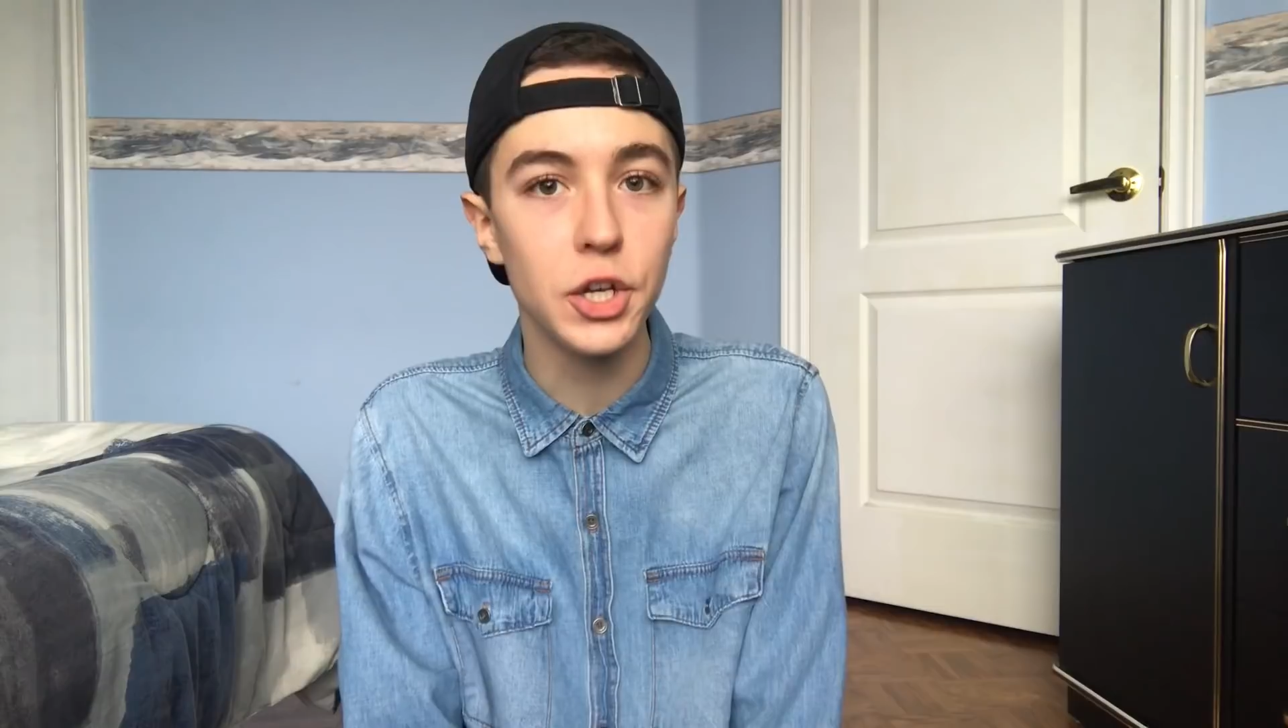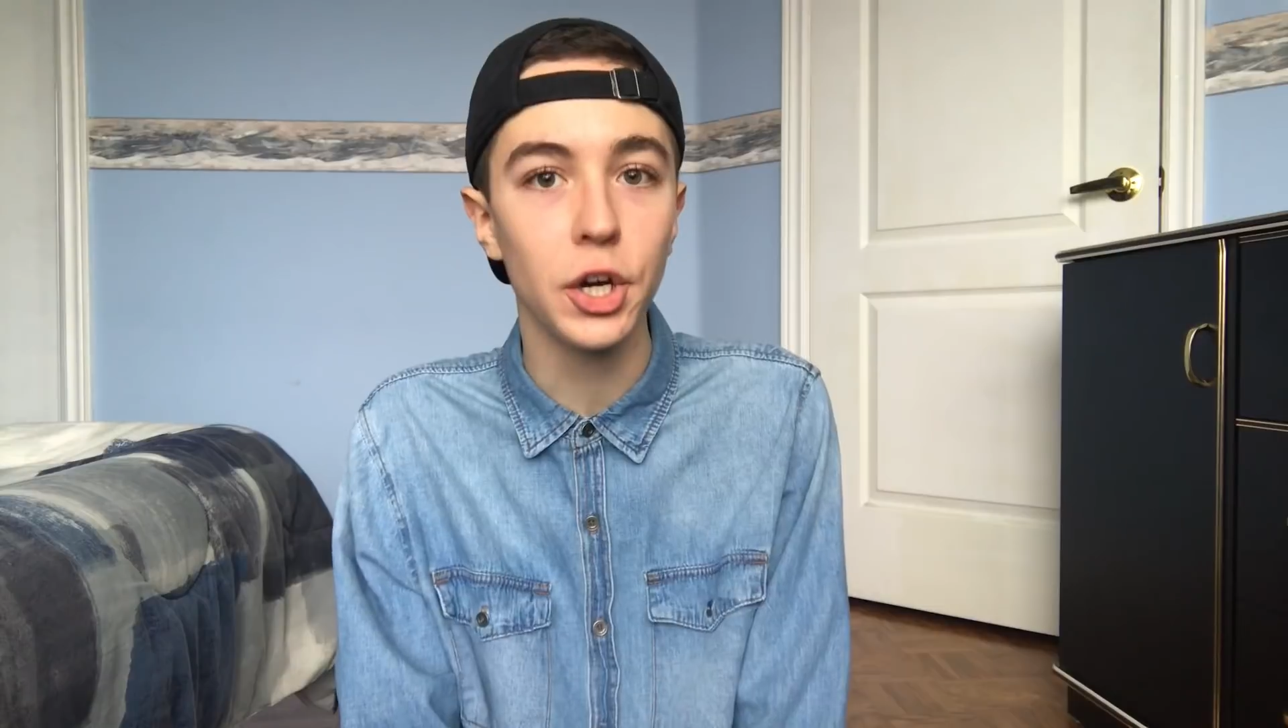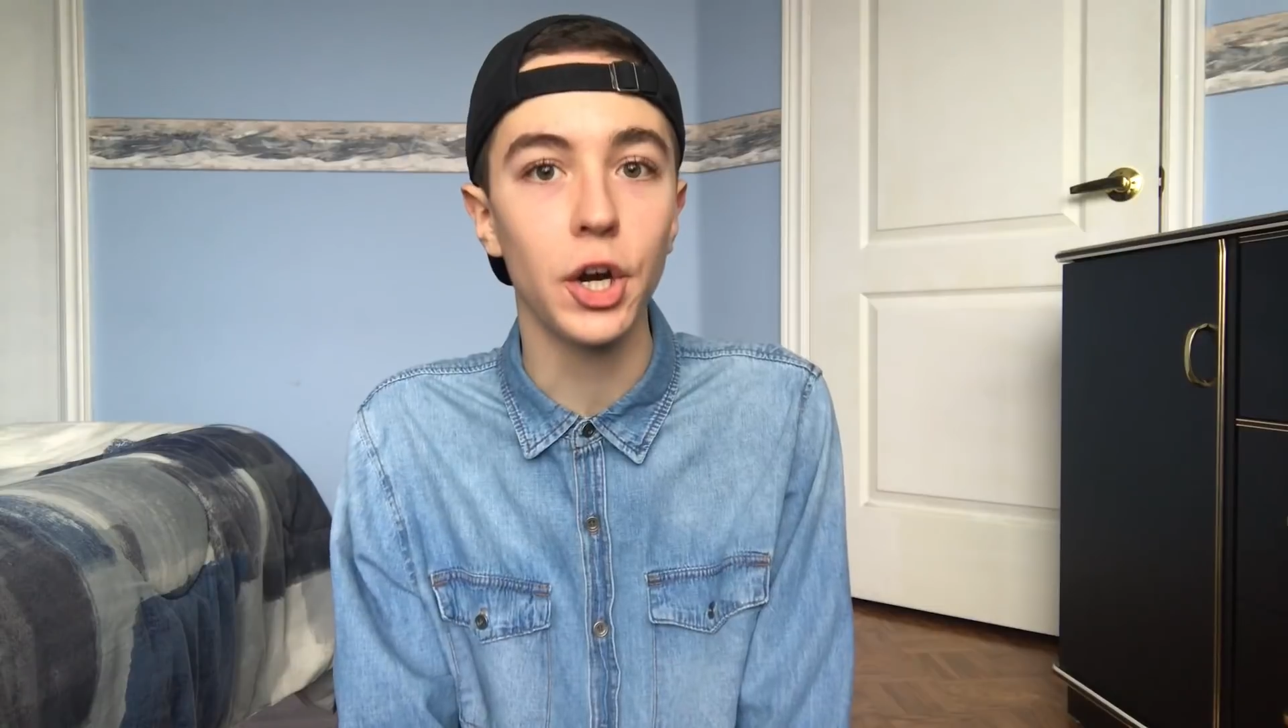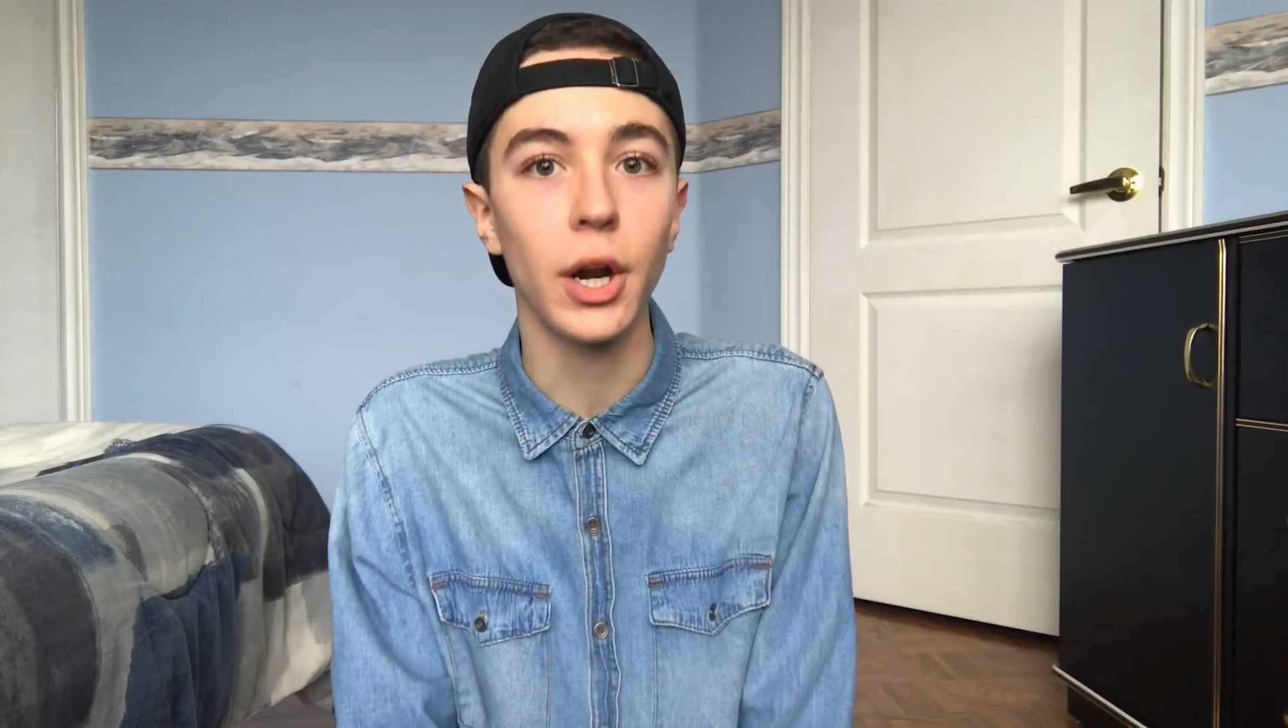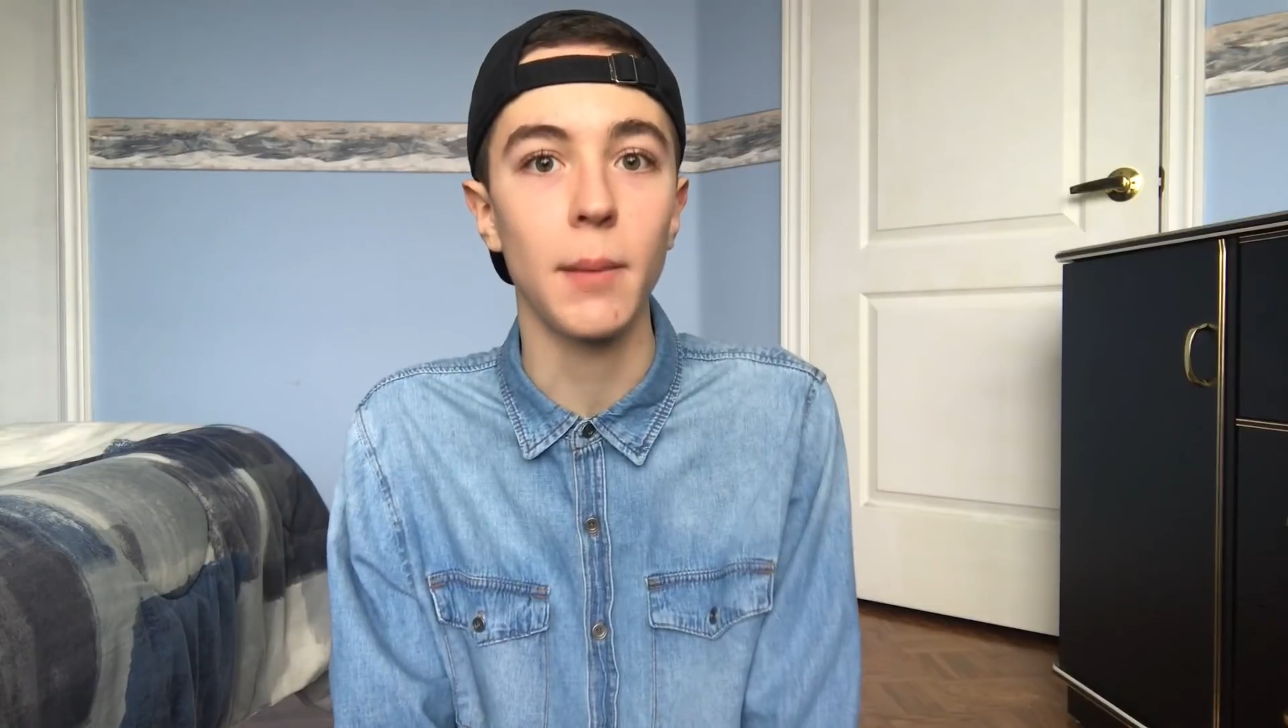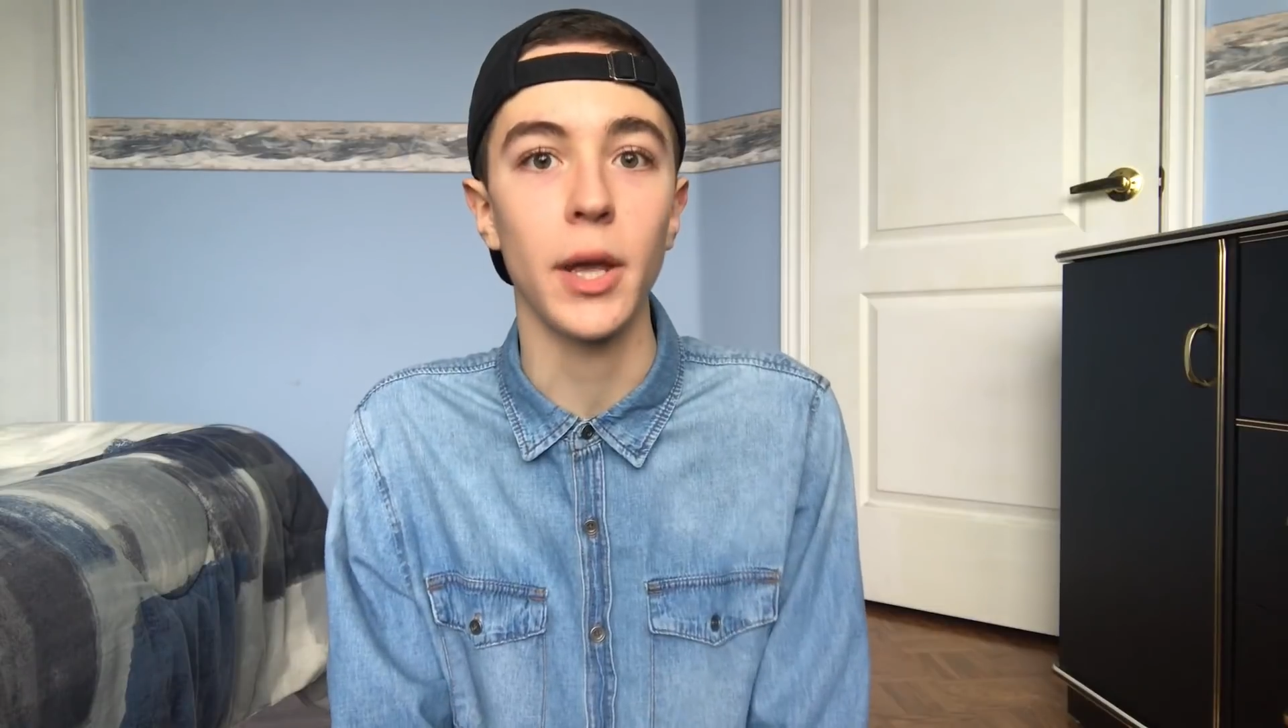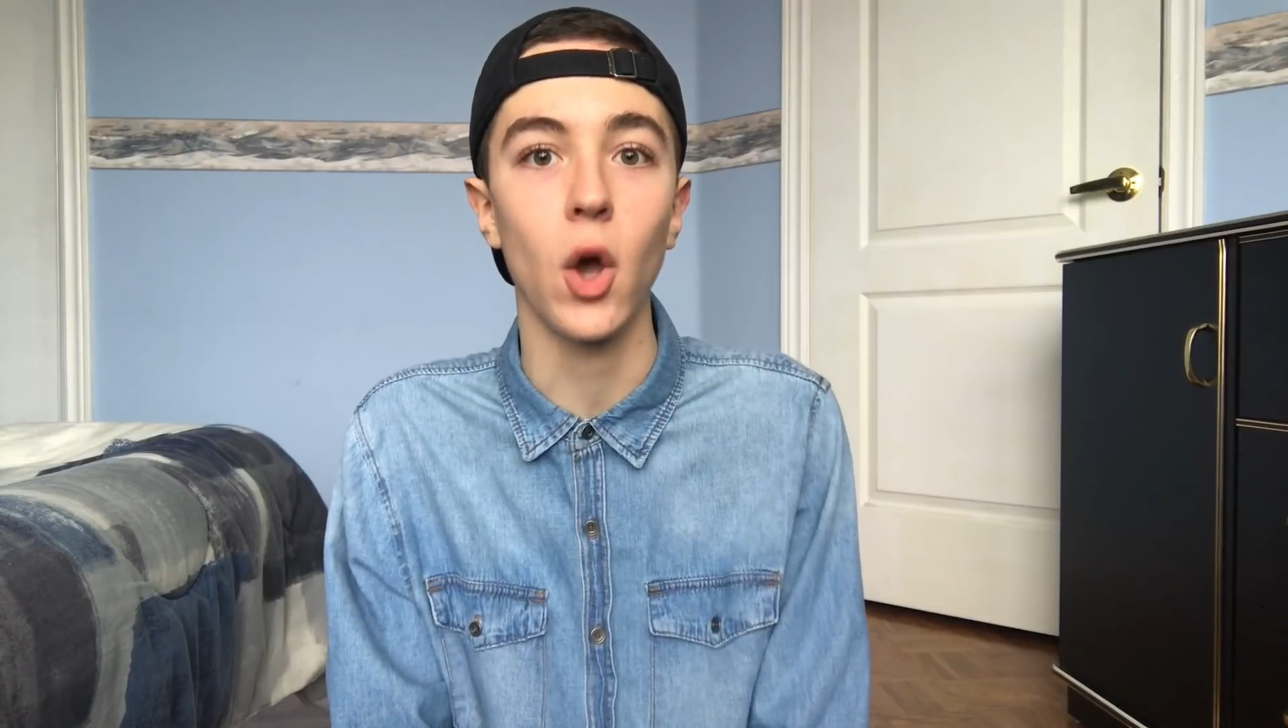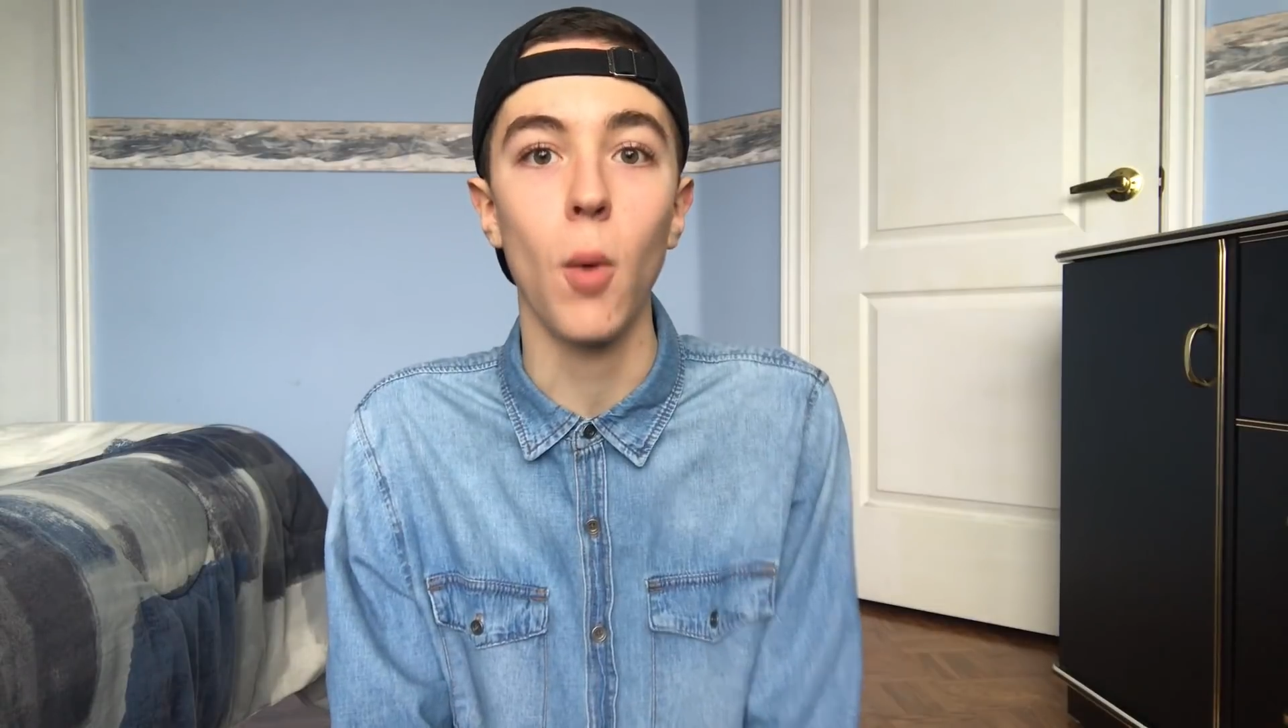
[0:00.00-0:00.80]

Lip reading: to her and I'm like,